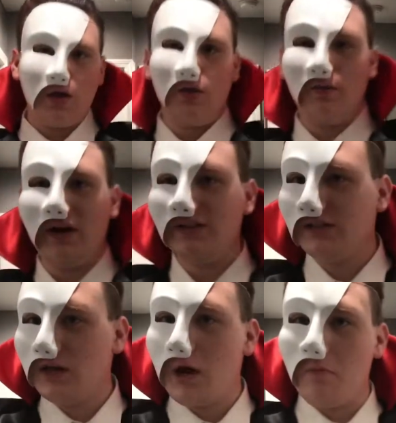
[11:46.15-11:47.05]
The
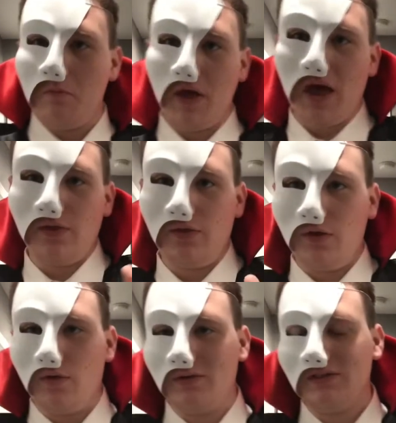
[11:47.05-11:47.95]
red's not bad
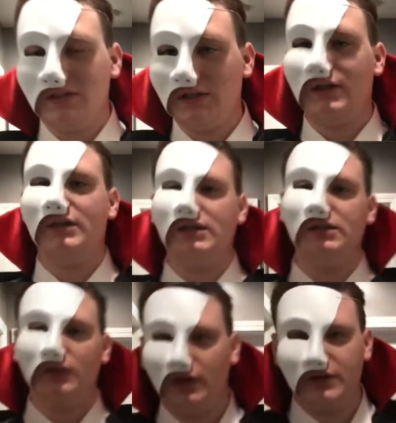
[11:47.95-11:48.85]
though, it
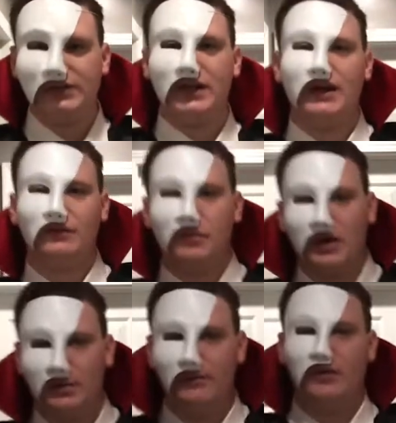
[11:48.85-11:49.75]
doesn't hurt to have a
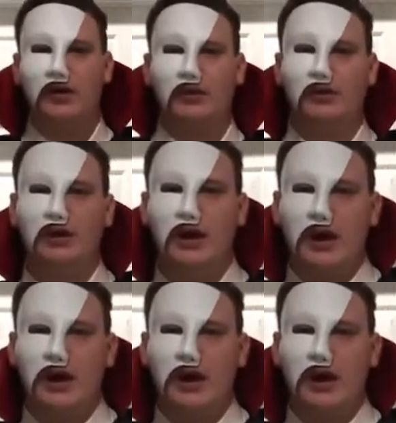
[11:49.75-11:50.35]
pop of color.